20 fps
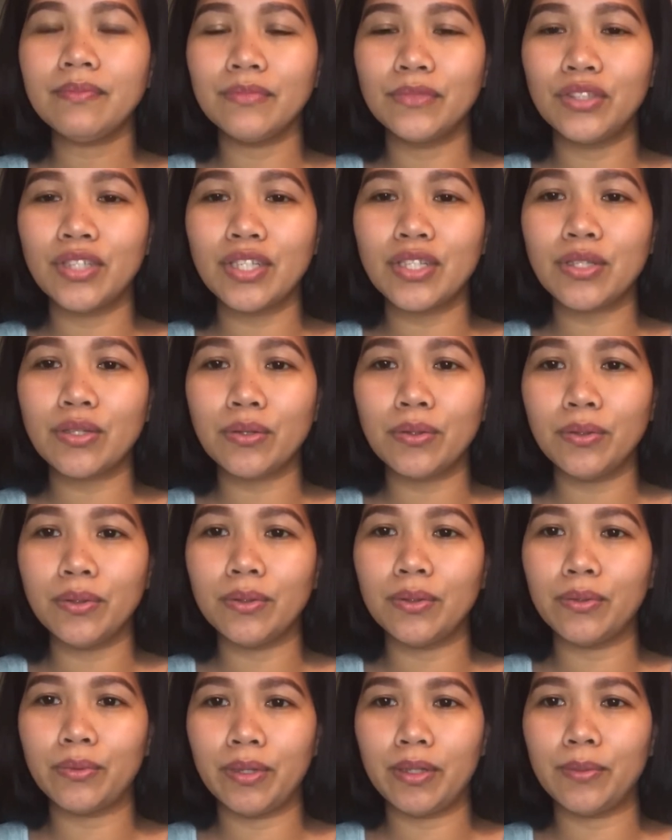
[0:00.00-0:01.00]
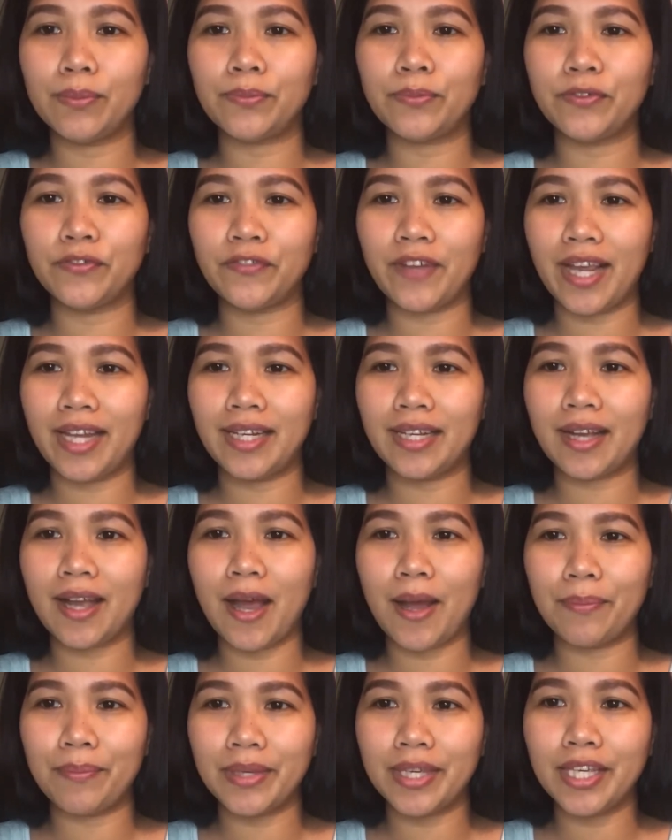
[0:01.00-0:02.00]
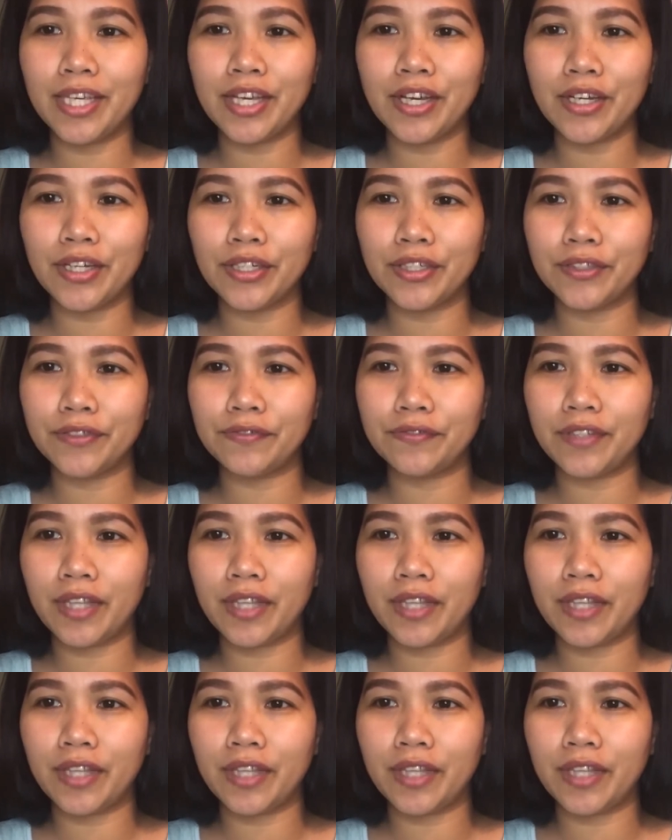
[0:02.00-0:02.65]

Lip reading: The school will provide a copy of